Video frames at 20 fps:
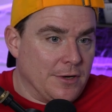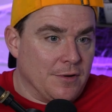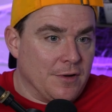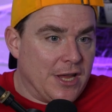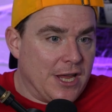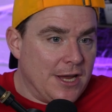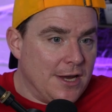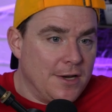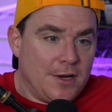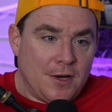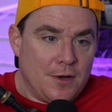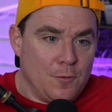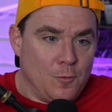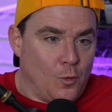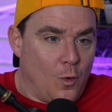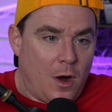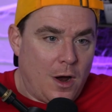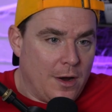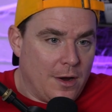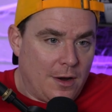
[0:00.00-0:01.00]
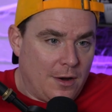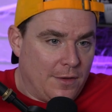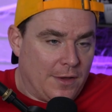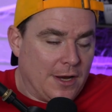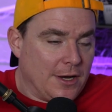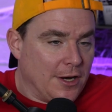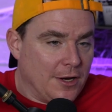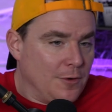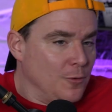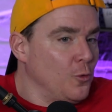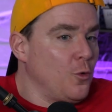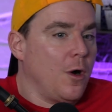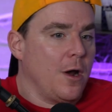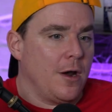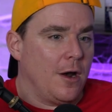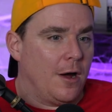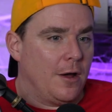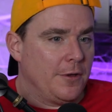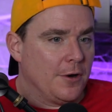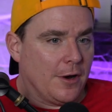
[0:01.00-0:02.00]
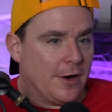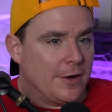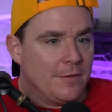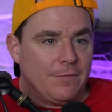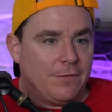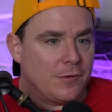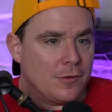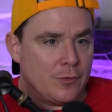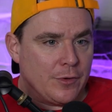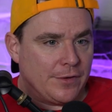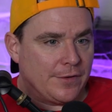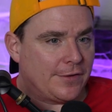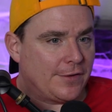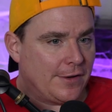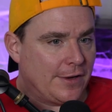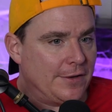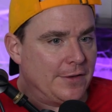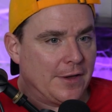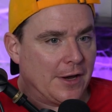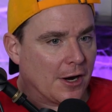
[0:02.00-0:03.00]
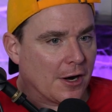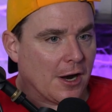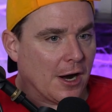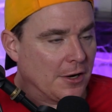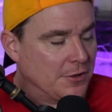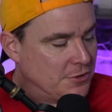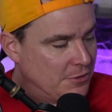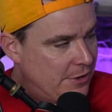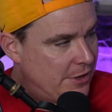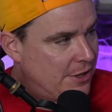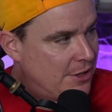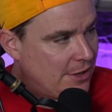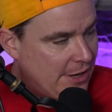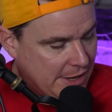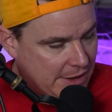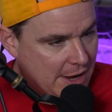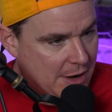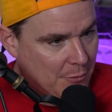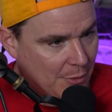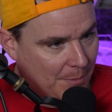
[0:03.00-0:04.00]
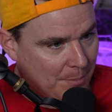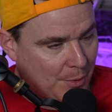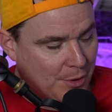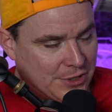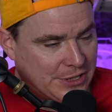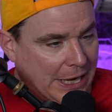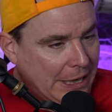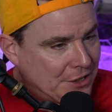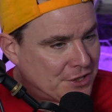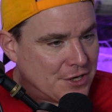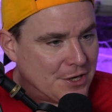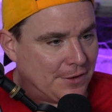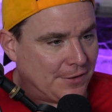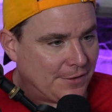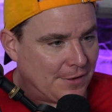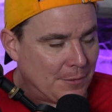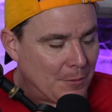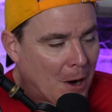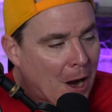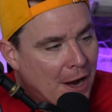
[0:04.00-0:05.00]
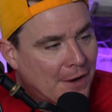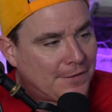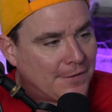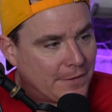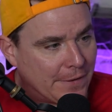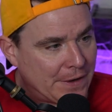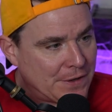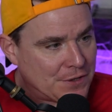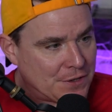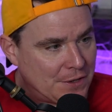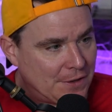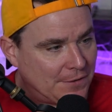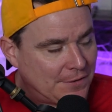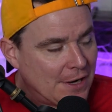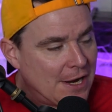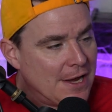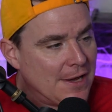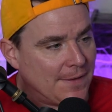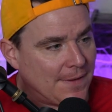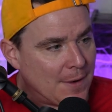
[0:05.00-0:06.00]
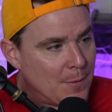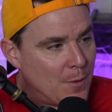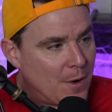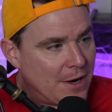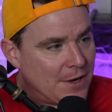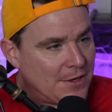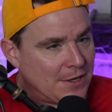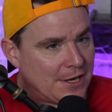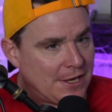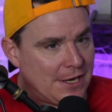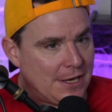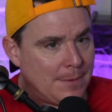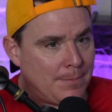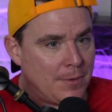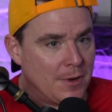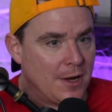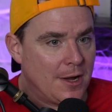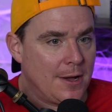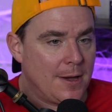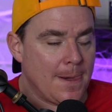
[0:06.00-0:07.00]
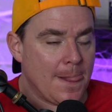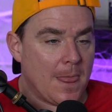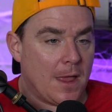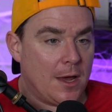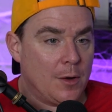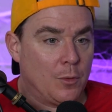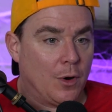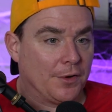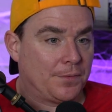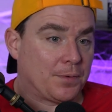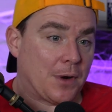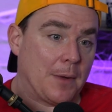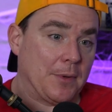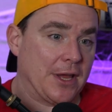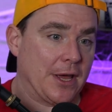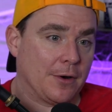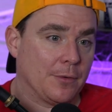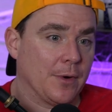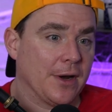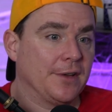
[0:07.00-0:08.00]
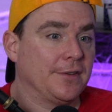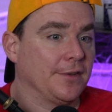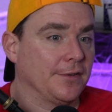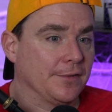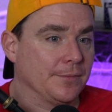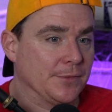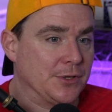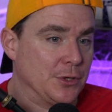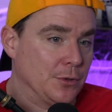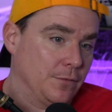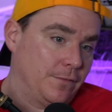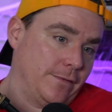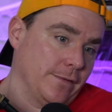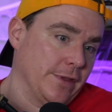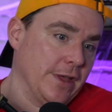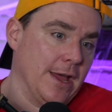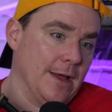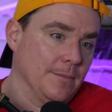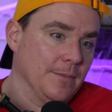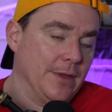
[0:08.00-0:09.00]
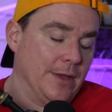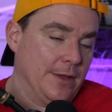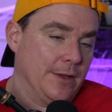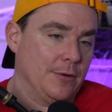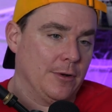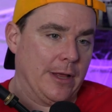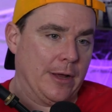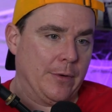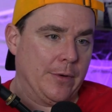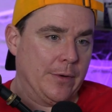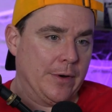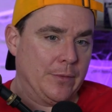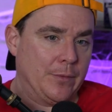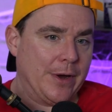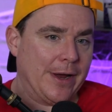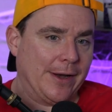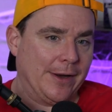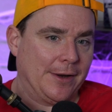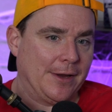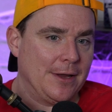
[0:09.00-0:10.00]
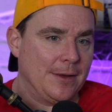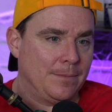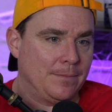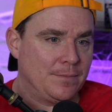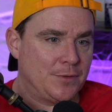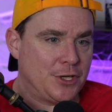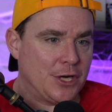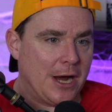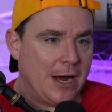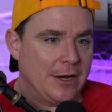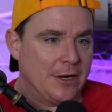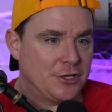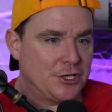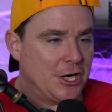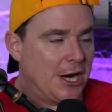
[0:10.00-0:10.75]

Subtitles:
you, they didn't want other influence in their country. Like, they were protectionists, they were isolationists. They wanted to keep, it was probably out of racism too for them. They were like, we got to keep China,